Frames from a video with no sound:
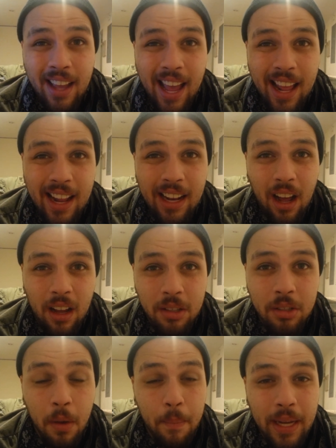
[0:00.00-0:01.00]
and
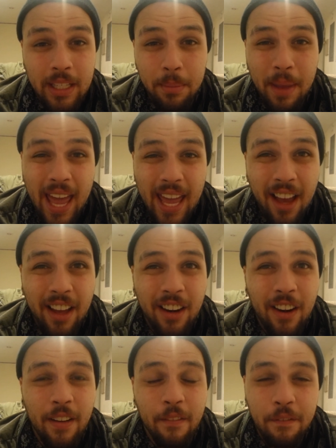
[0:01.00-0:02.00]
also picked up
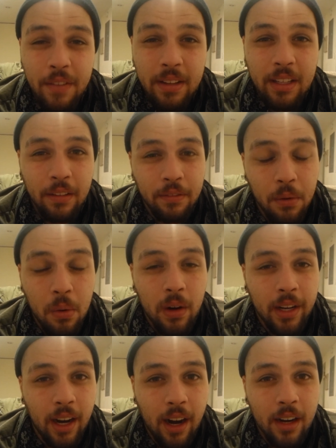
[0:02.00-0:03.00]
854
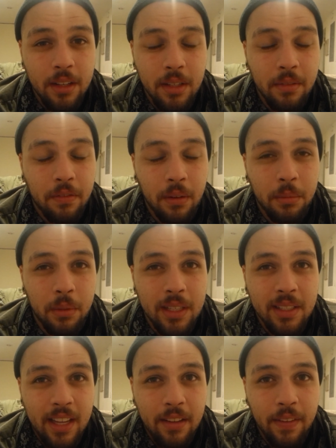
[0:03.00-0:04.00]
yards from
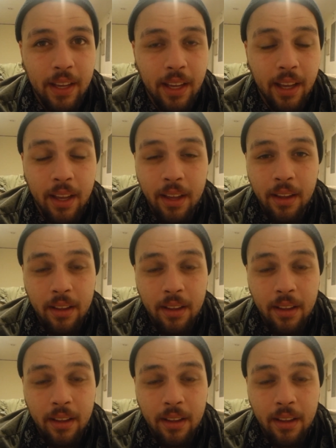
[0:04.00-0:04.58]
receiving,